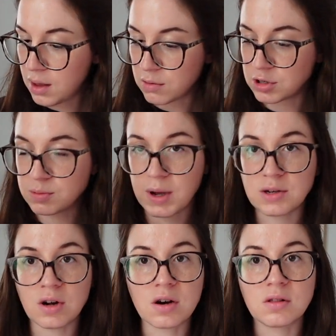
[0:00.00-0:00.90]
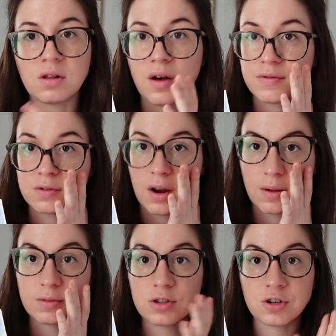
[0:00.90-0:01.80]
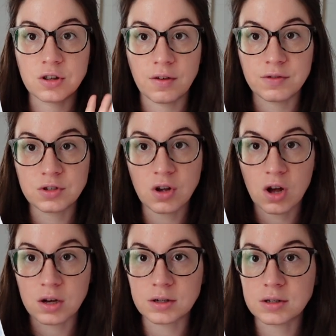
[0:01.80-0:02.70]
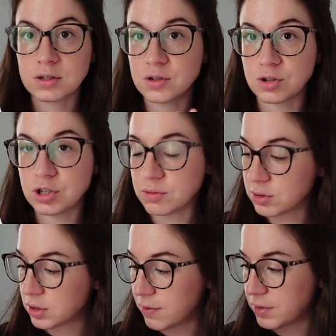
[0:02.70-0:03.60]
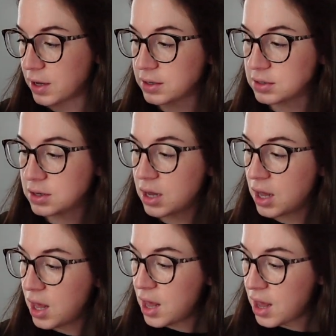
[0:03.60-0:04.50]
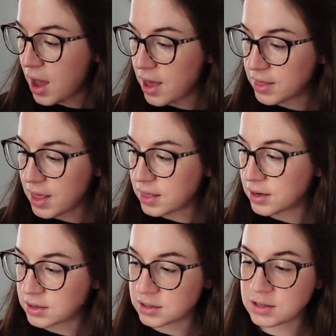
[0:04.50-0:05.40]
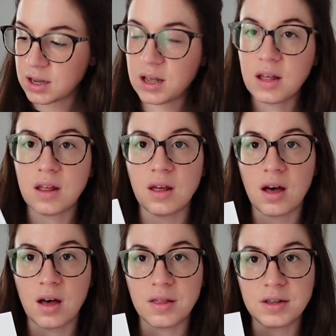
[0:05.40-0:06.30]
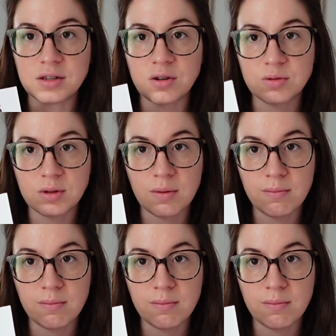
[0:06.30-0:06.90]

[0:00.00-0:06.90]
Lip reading: which my daughter loves rhymes. She loves songs, so she will love this. And then there's, this goes with the